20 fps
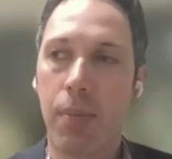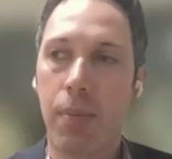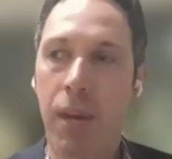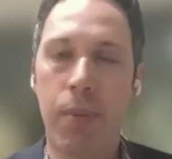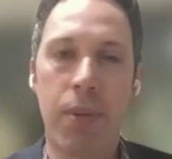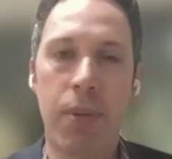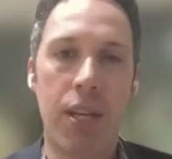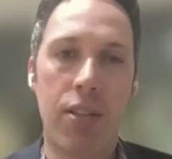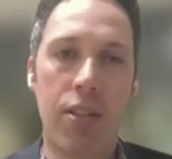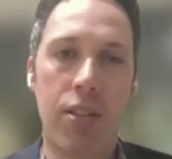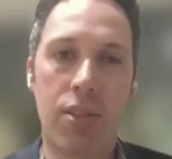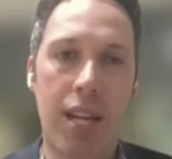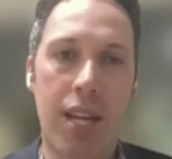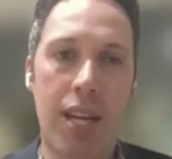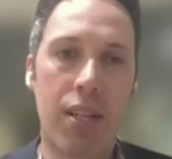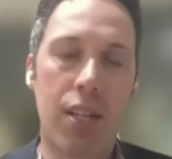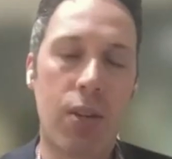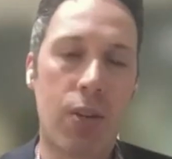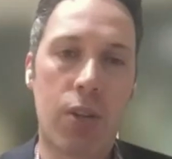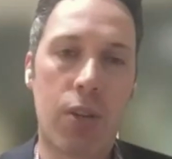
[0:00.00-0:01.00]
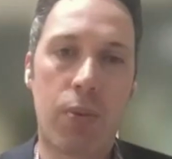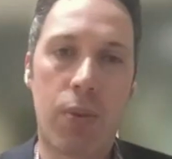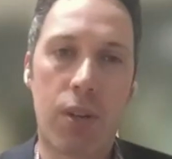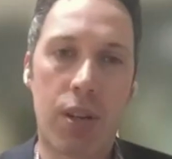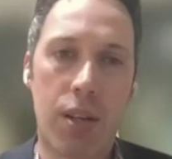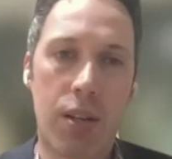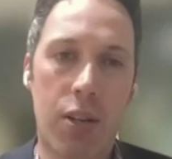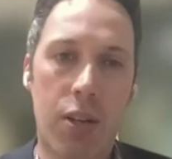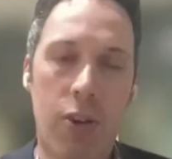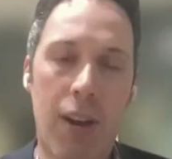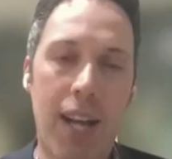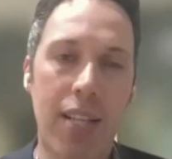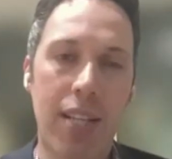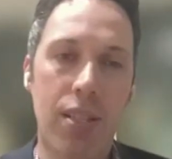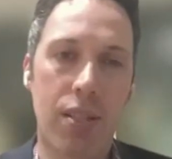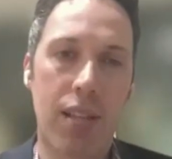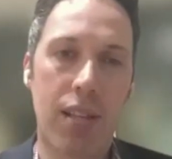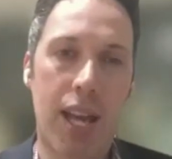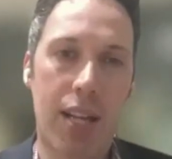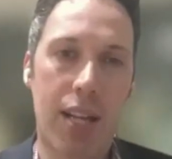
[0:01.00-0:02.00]
maybe sandy hook were
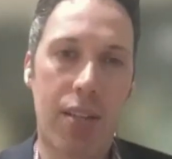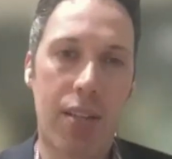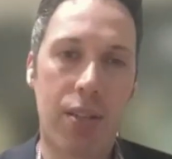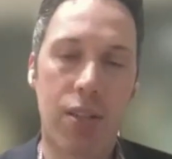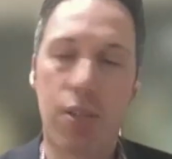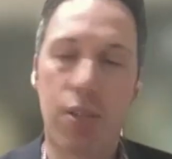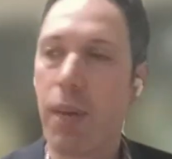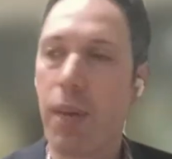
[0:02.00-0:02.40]
crisis actors